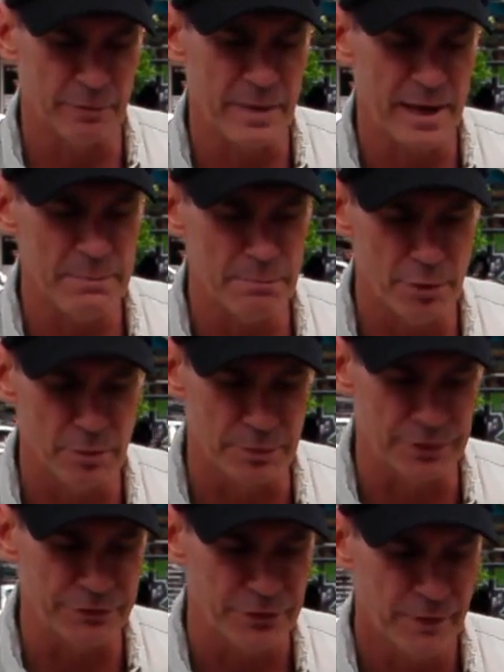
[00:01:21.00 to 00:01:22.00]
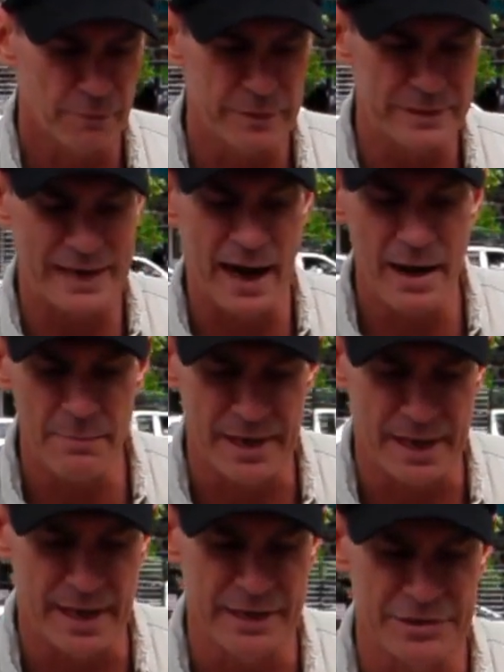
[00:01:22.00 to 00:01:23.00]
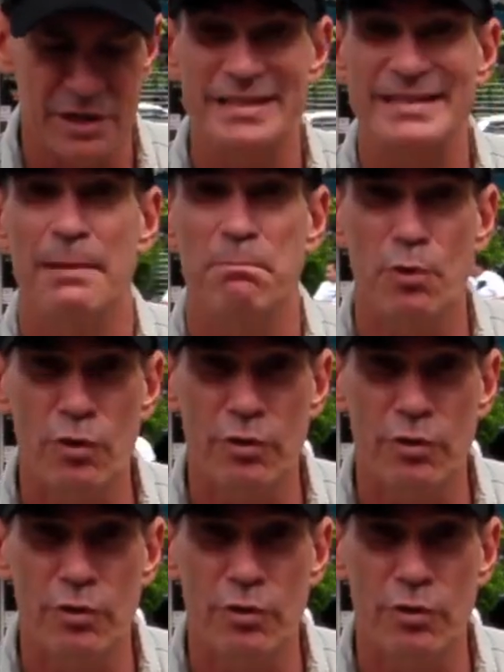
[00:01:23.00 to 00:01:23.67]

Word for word: for many boomers, retirement age is a